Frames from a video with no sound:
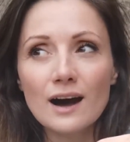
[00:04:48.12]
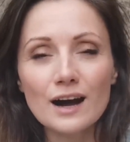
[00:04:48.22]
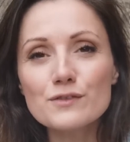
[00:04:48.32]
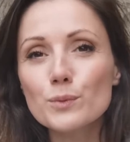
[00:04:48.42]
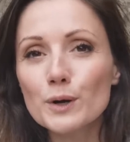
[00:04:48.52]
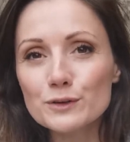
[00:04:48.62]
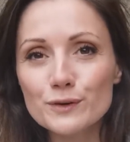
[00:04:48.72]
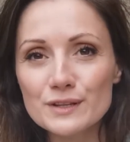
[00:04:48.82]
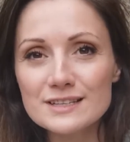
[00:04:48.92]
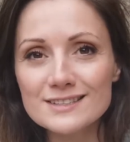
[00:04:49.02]
I've worked
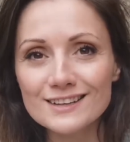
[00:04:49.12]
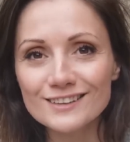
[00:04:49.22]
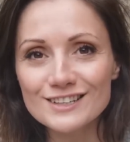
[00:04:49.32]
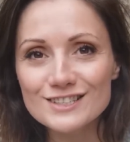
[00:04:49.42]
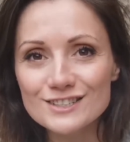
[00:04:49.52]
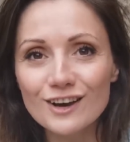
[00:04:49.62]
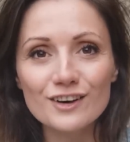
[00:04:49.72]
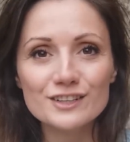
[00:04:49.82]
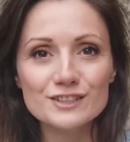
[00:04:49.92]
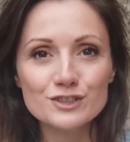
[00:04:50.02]
for this, and I
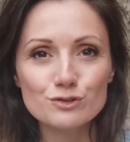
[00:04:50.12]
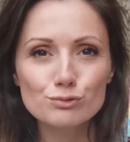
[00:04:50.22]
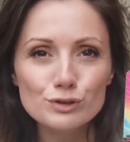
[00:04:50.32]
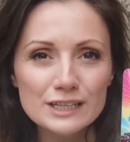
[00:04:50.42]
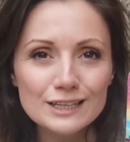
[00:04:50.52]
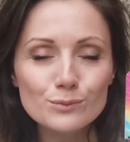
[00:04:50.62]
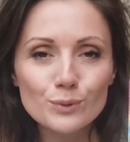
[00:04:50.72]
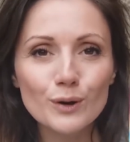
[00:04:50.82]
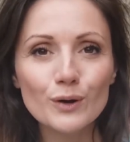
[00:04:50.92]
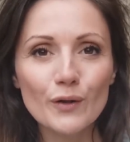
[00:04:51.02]
started to really
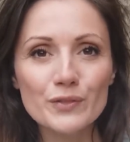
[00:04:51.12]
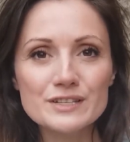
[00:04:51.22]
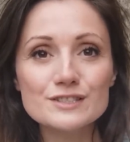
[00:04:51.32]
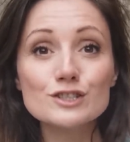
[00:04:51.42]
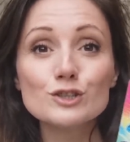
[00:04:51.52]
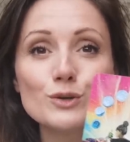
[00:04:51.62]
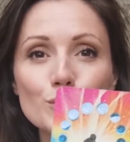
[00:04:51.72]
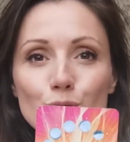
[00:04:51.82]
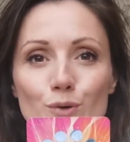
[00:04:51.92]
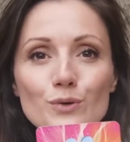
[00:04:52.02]
work on this
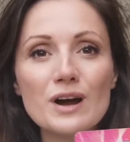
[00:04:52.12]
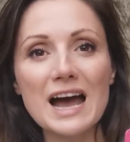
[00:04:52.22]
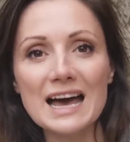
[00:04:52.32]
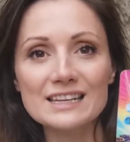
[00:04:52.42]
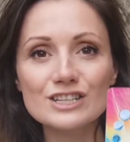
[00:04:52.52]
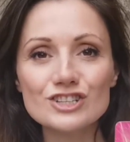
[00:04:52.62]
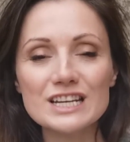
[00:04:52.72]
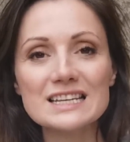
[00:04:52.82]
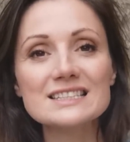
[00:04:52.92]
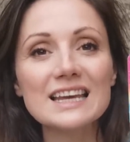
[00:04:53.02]
new
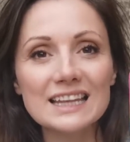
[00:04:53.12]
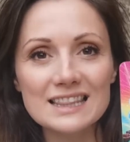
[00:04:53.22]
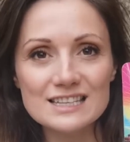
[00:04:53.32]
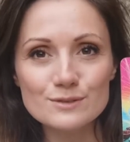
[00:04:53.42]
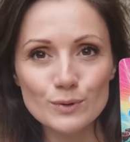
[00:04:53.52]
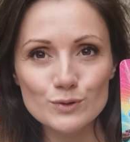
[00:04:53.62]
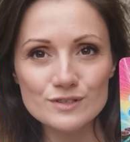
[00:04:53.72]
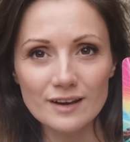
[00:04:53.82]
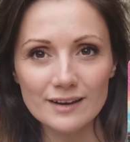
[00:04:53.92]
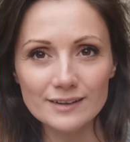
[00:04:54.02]
energies in this moon
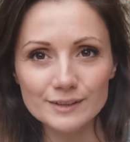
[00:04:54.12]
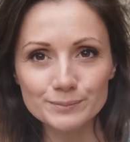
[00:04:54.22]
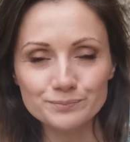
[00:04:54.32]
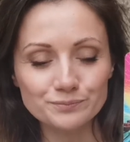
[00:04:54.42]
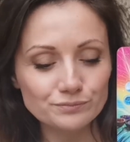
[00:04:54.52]
cycle.